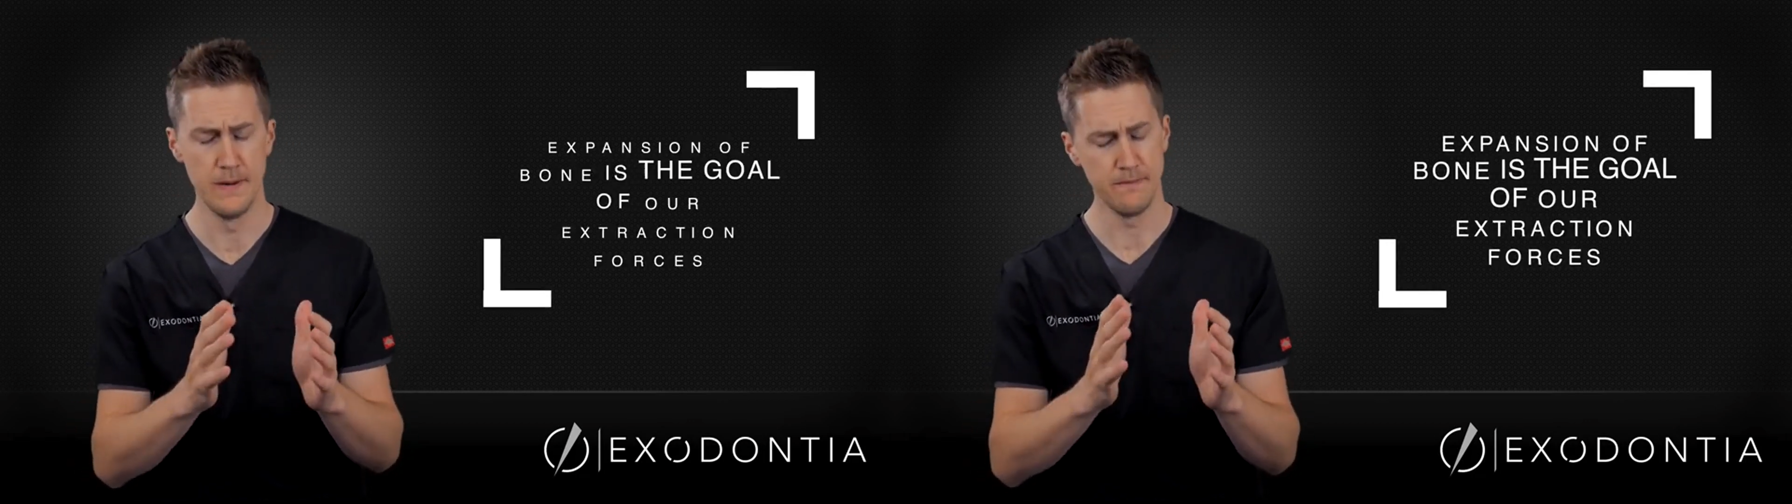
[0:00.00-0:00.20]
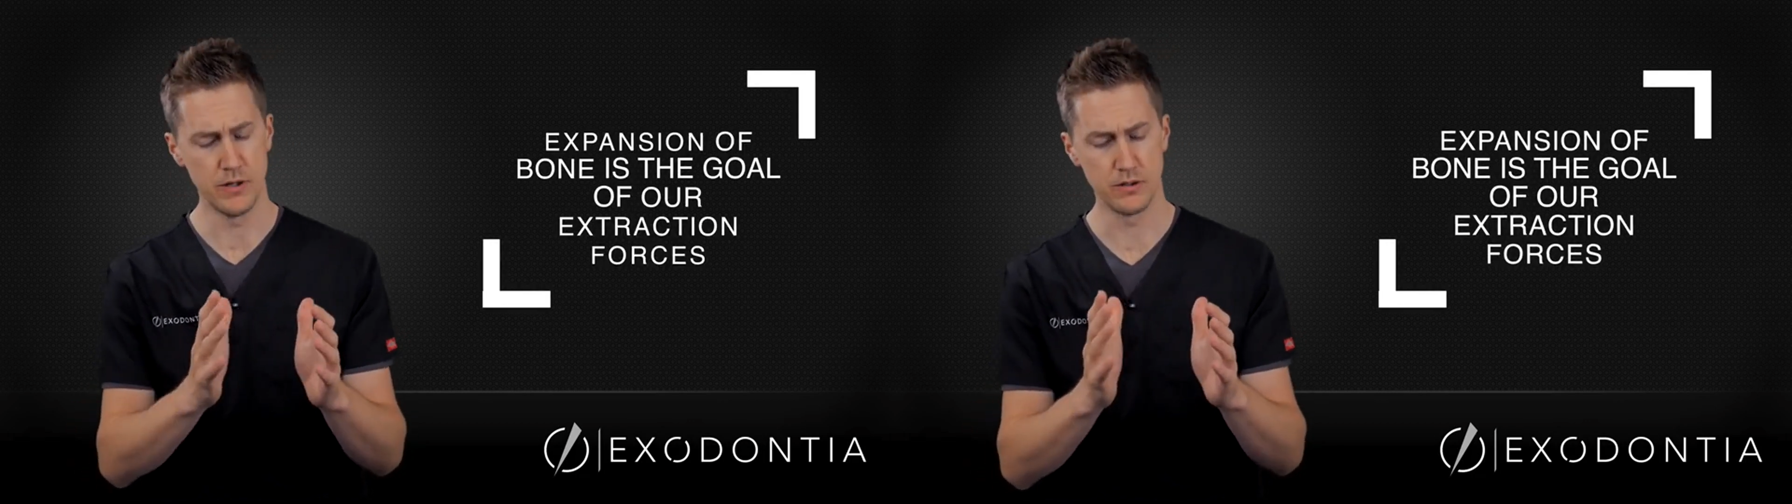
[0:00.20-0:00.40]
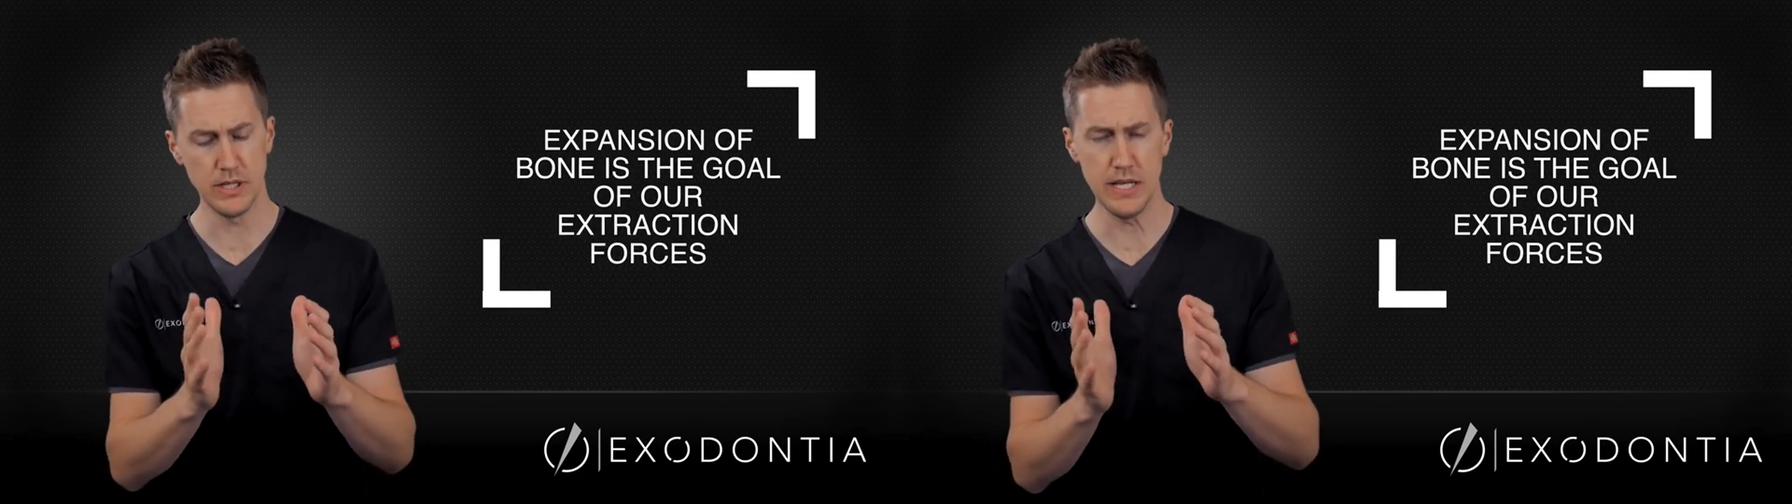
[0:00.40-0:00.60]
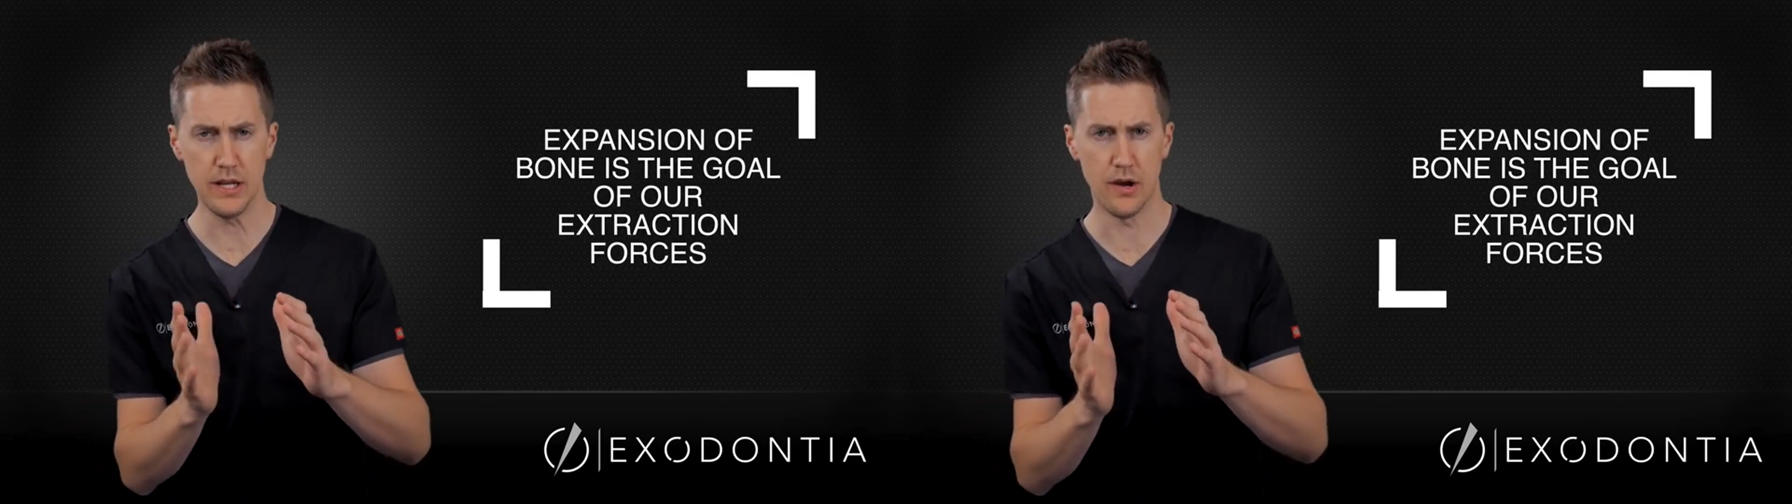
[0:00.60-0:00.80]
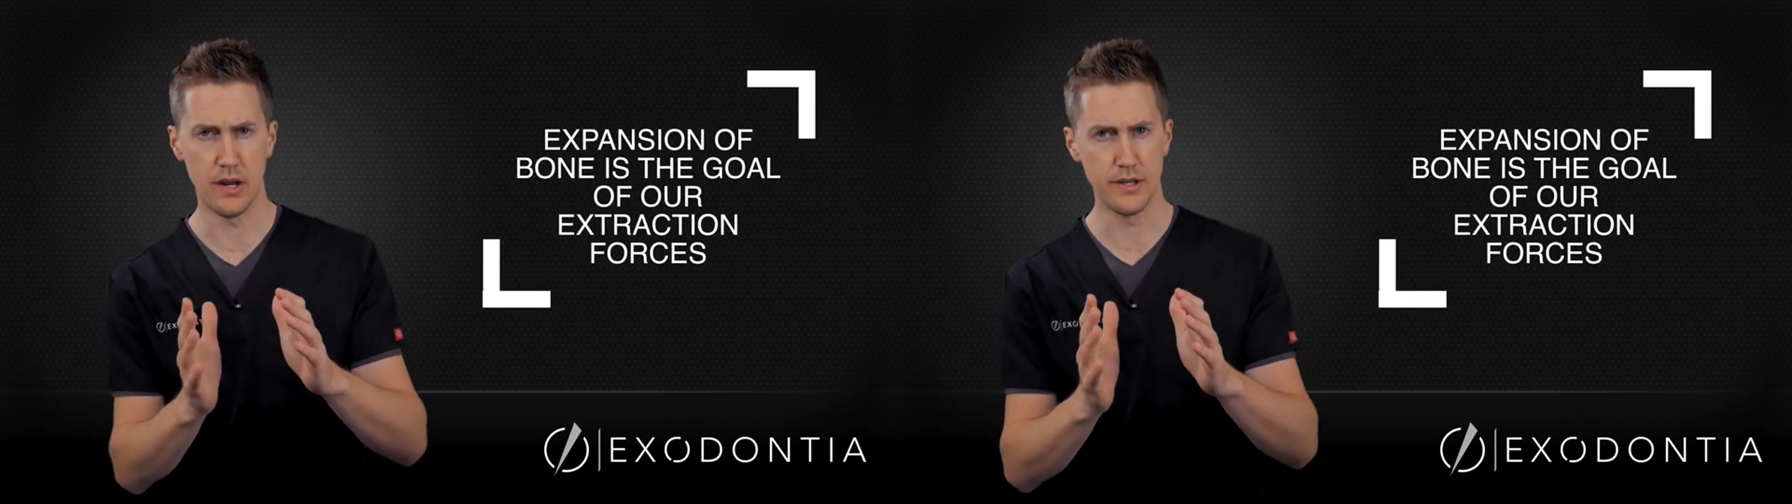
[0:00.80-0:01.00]
you're
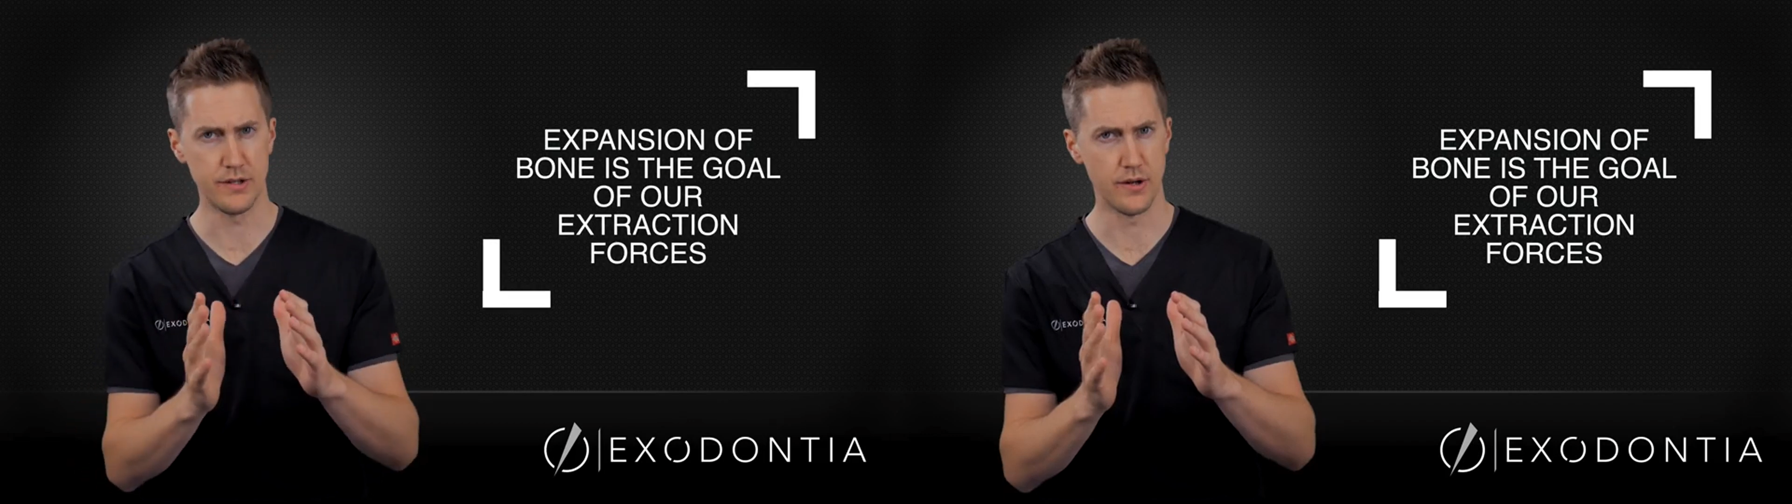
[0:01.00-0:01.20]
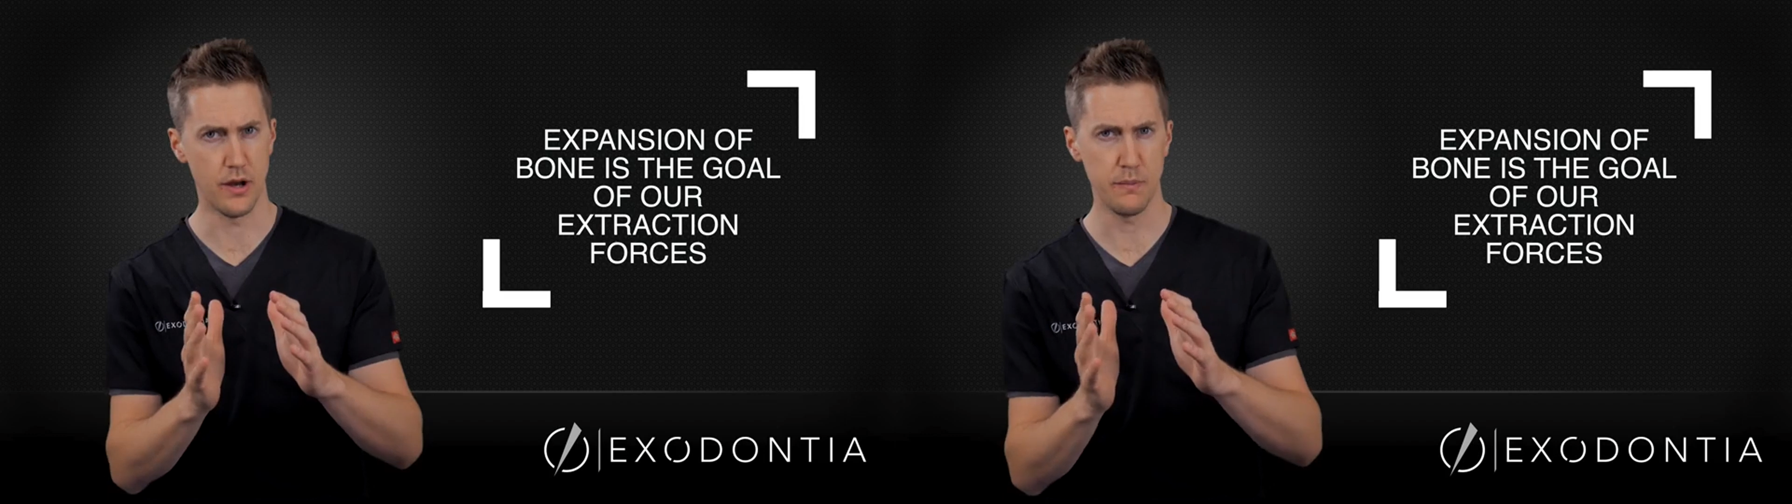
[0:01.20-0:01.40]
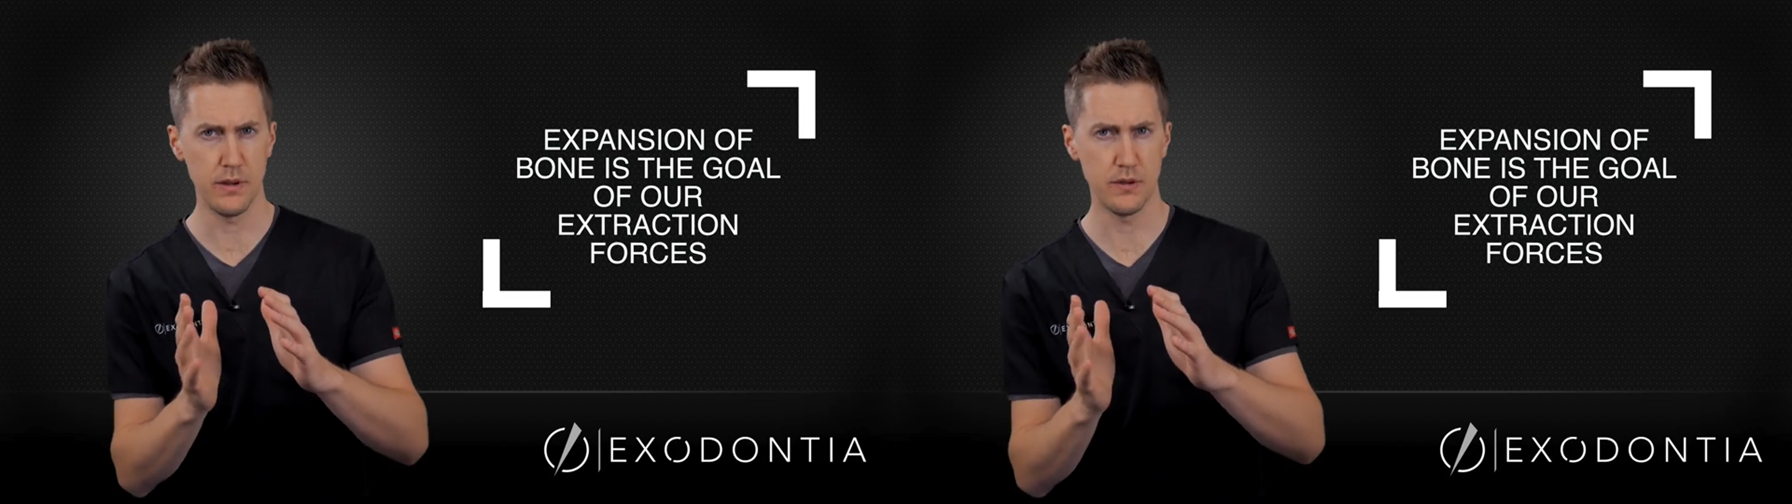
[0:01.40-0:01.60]
leaning on it, you're helping